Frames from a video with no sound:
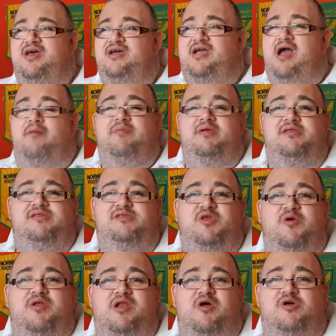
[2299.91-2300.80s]
coming,
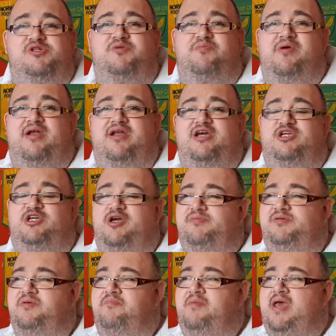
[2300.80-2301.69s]
doing lots of predator
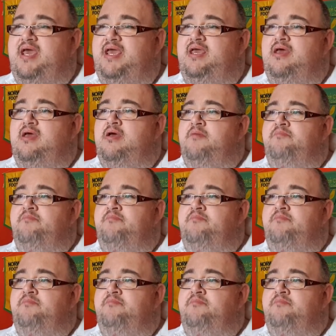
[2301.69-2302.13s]
trips with me.